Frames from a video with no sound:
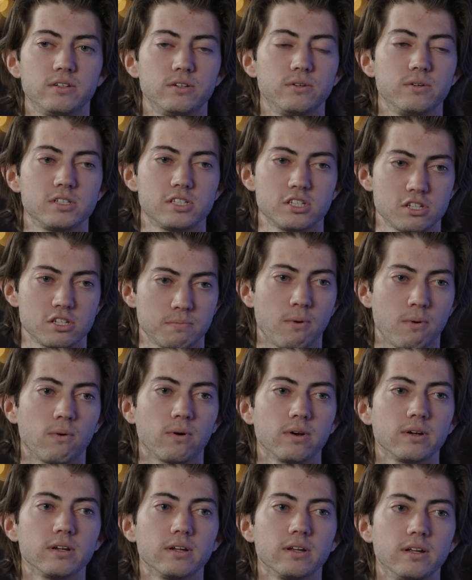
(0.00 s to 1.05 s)
too, it's the
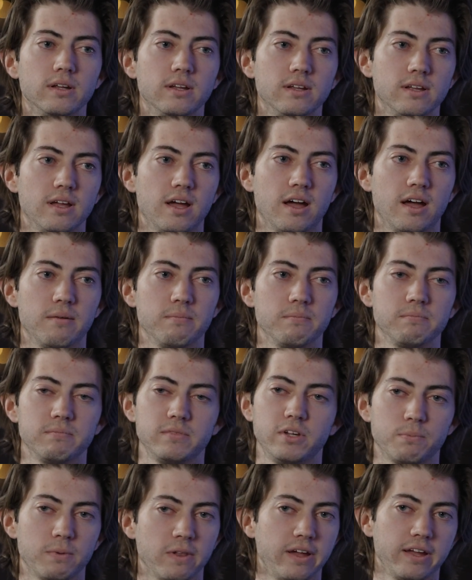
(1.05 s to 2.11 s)
support.
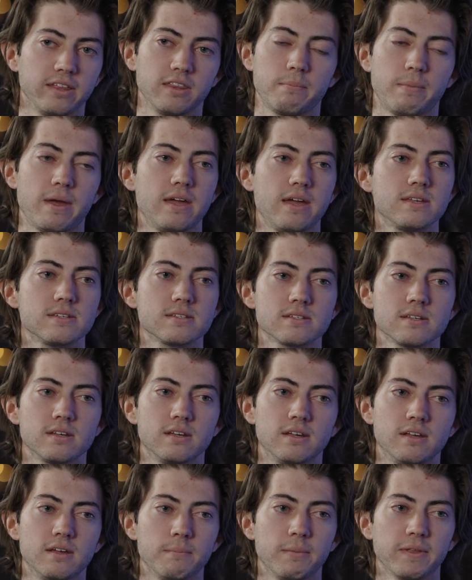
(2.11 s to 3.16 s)
You're playing the bass,
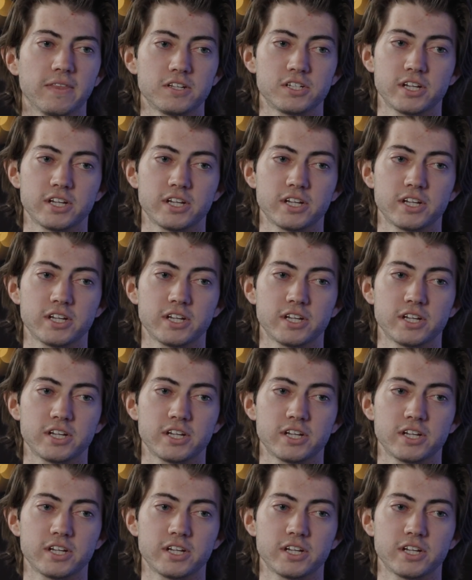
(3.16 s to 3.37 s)
but the